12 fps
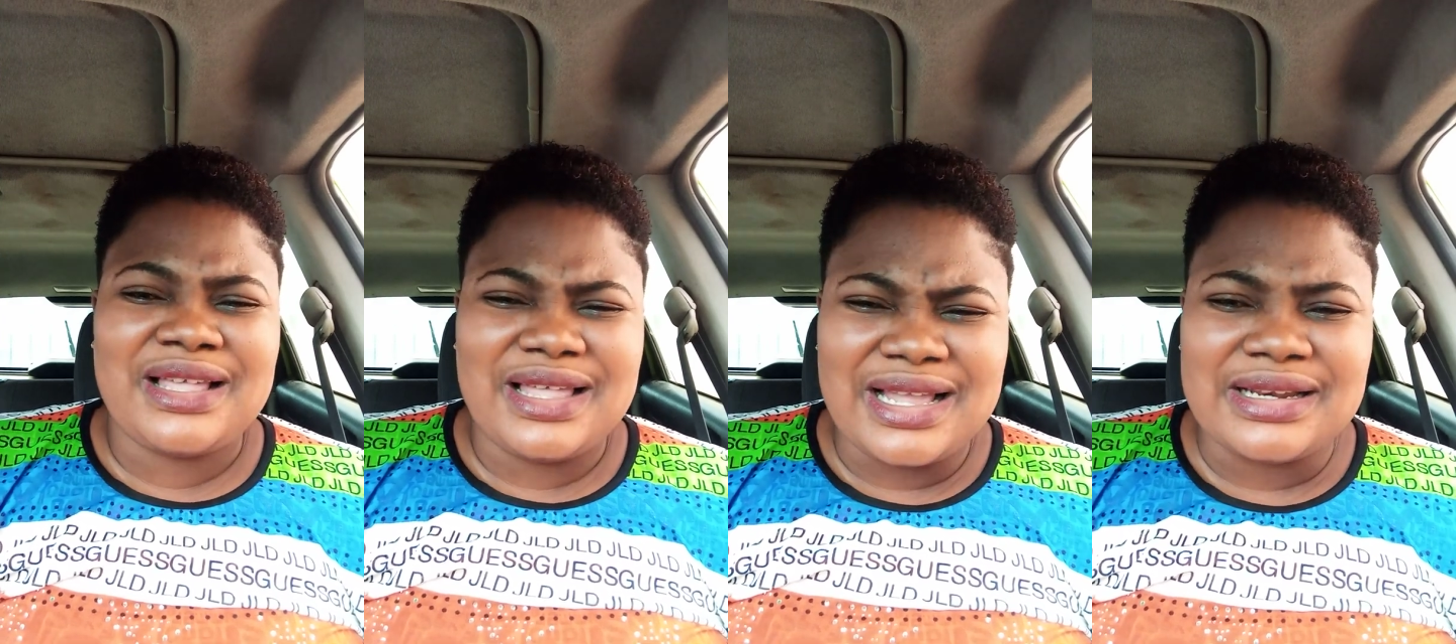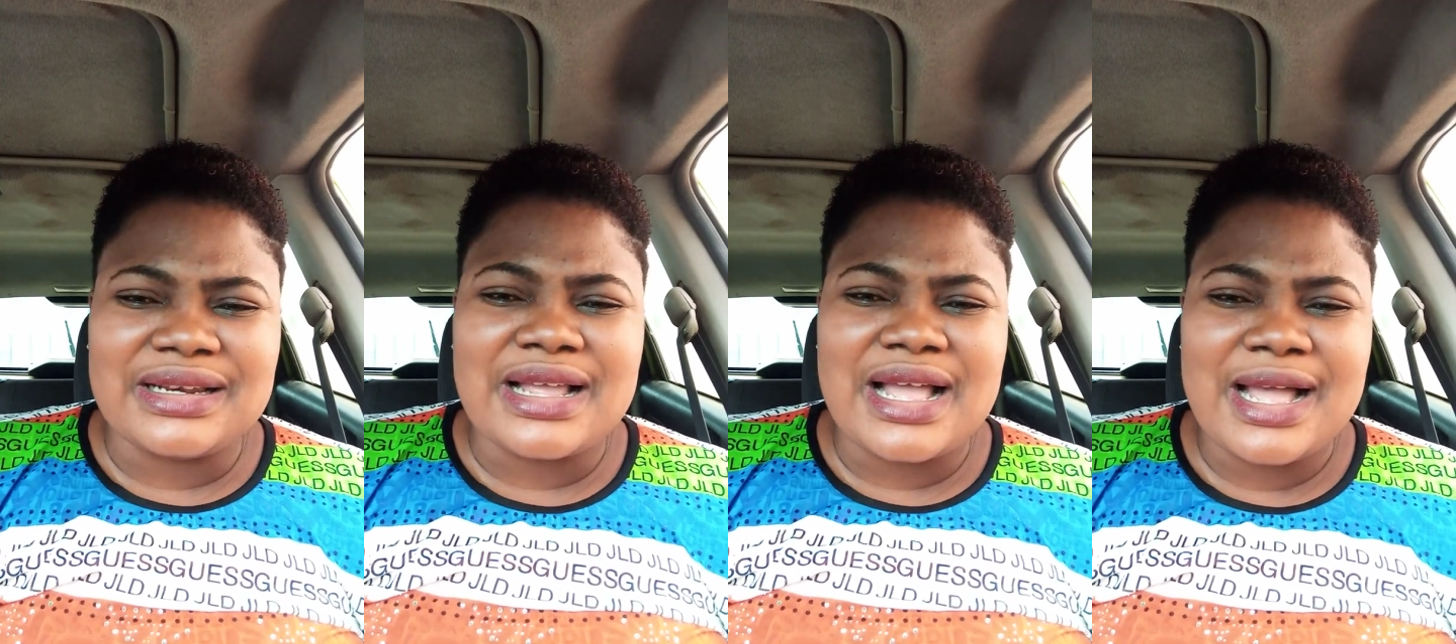
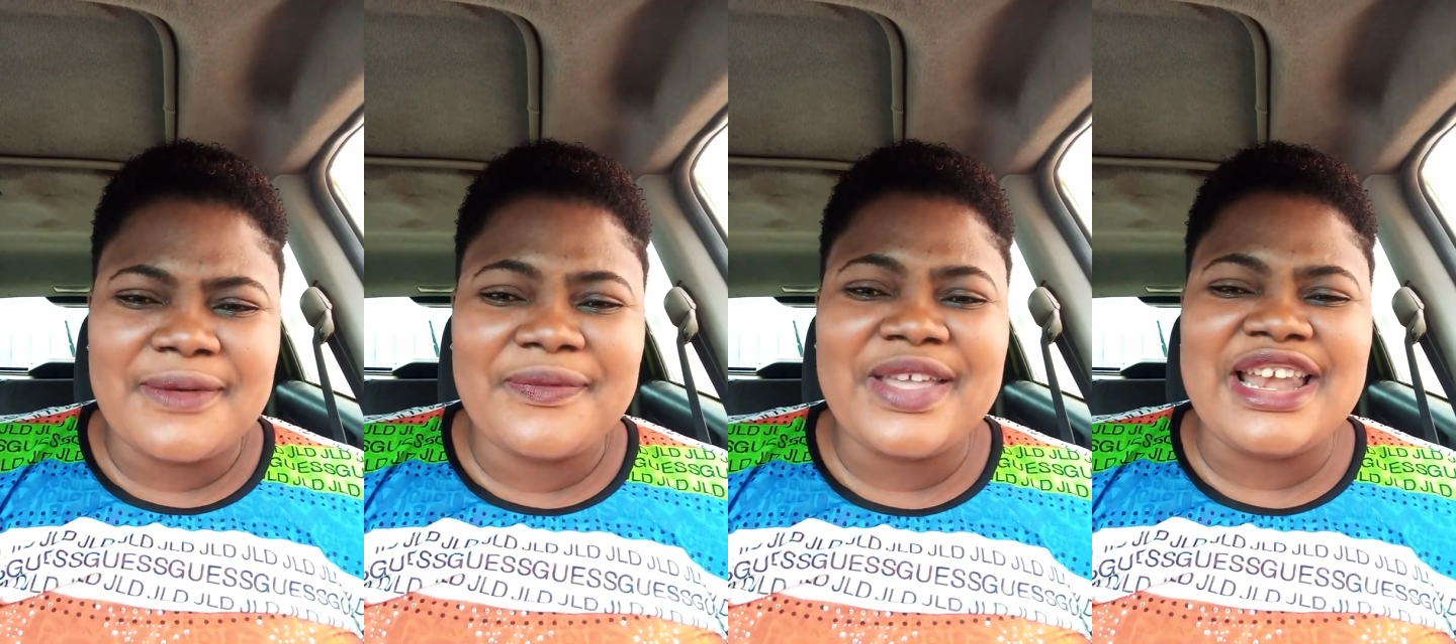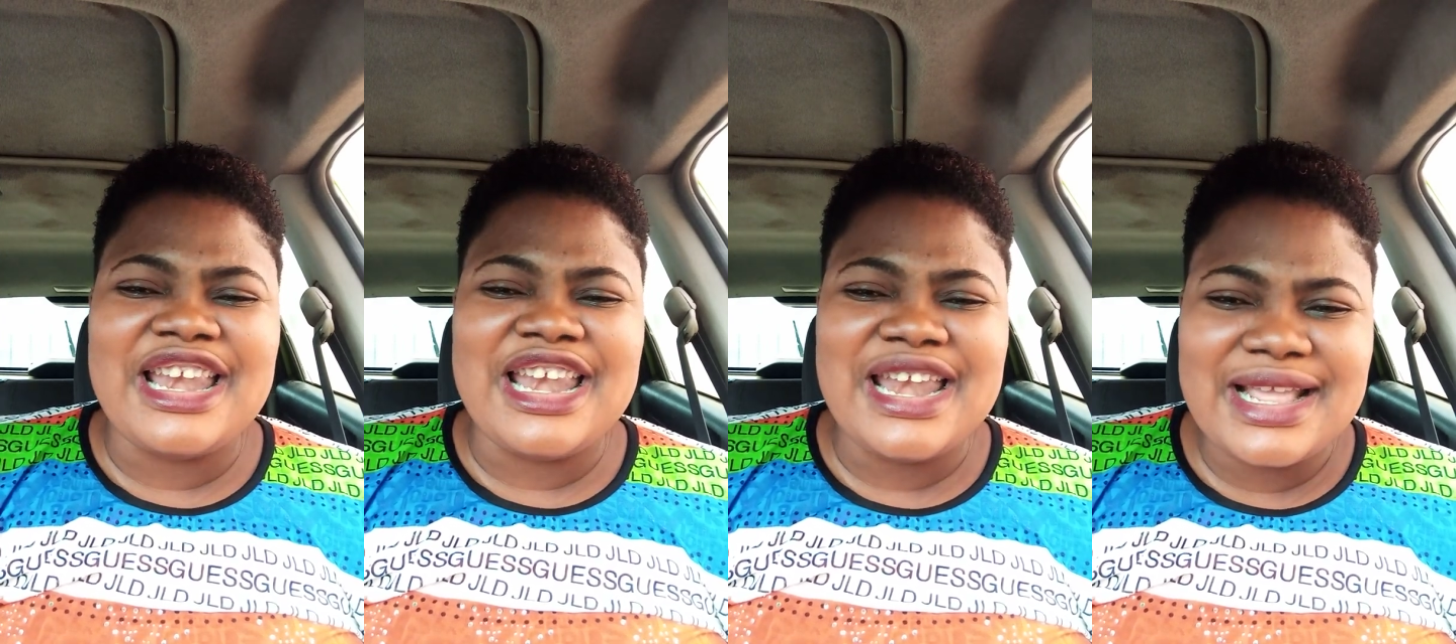can have a
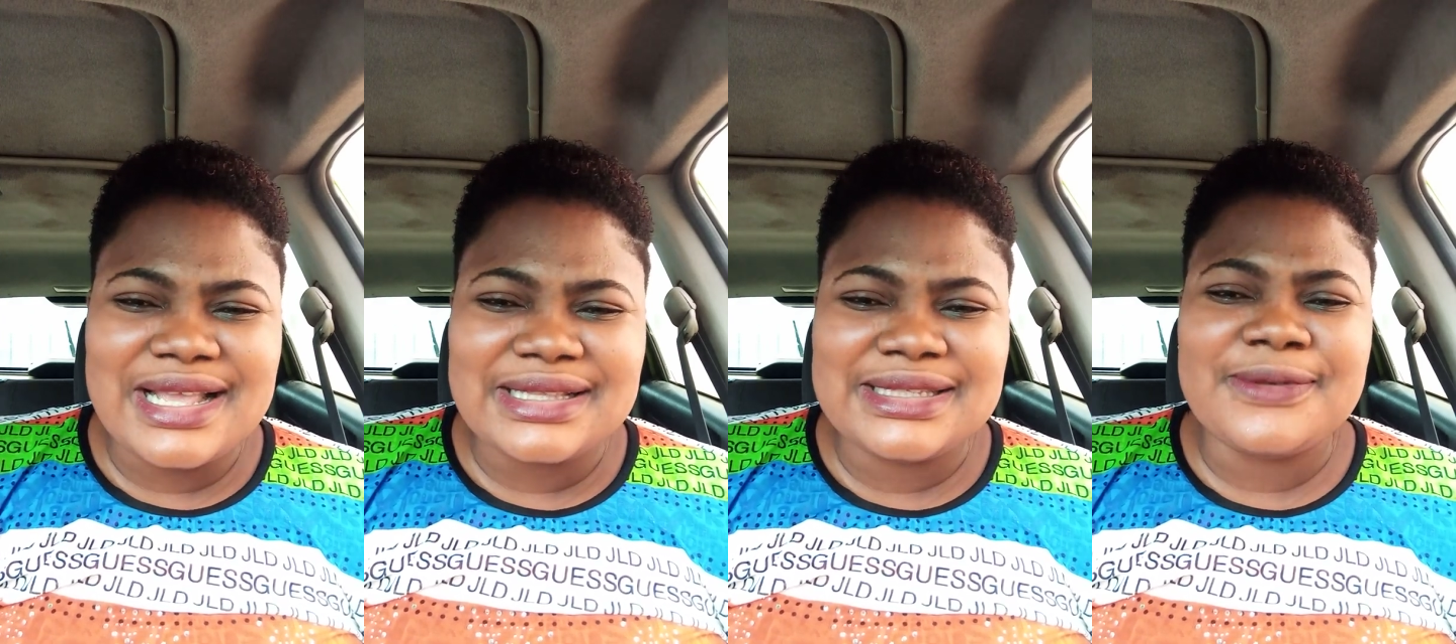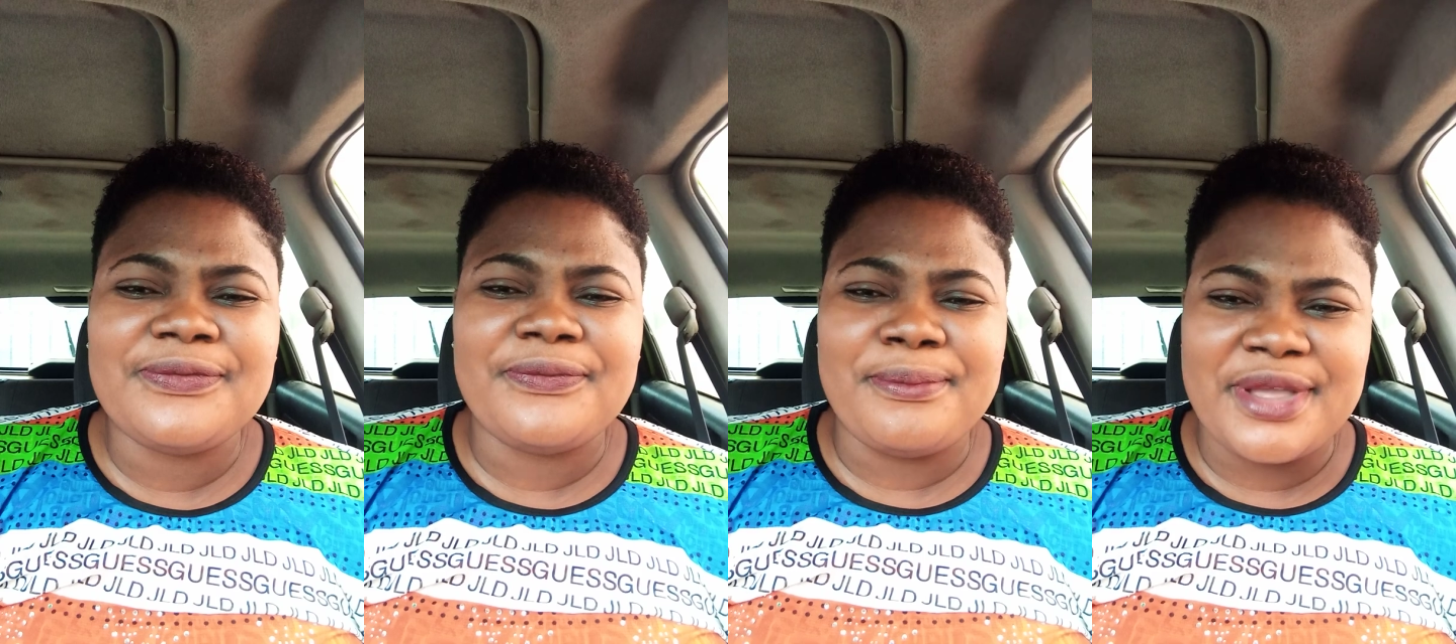
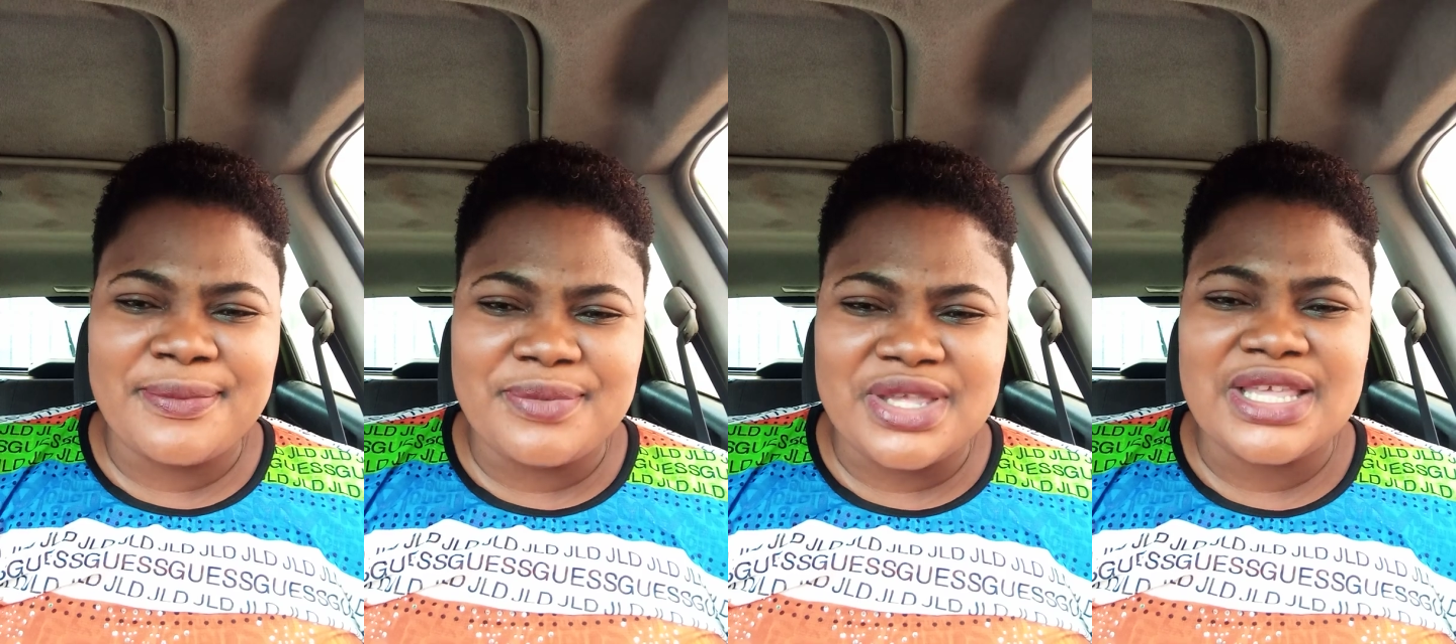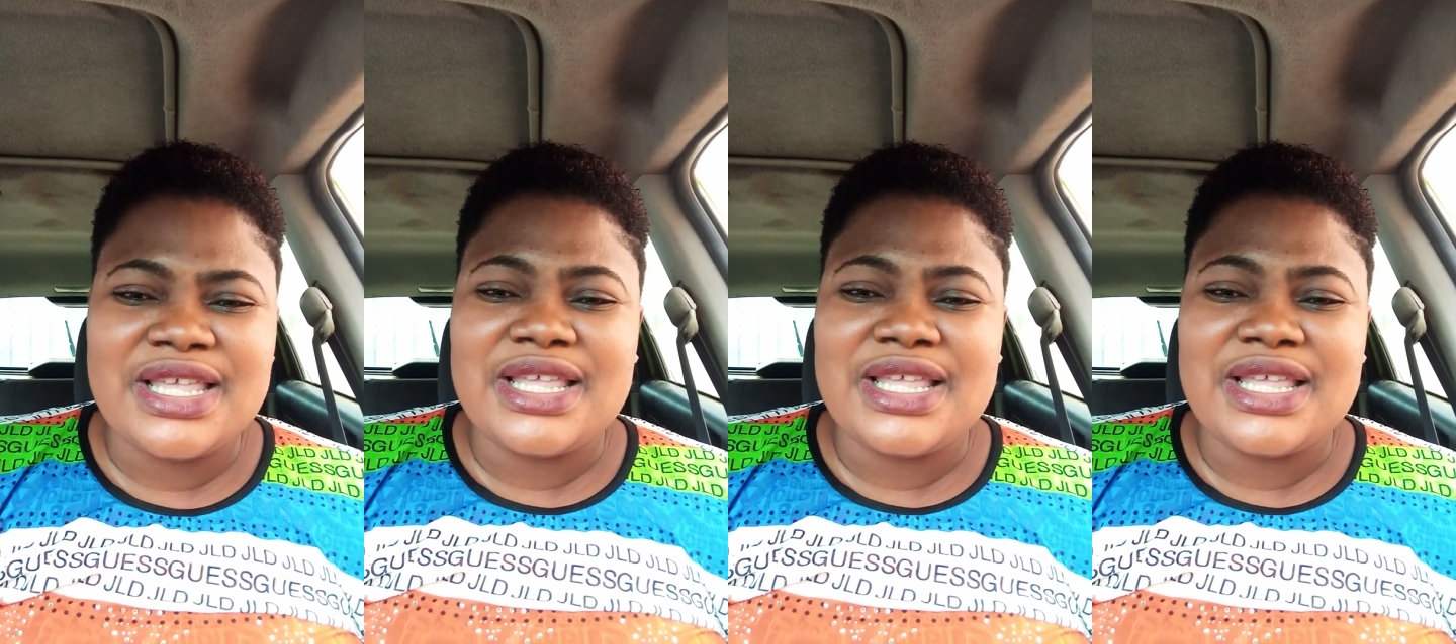negative baby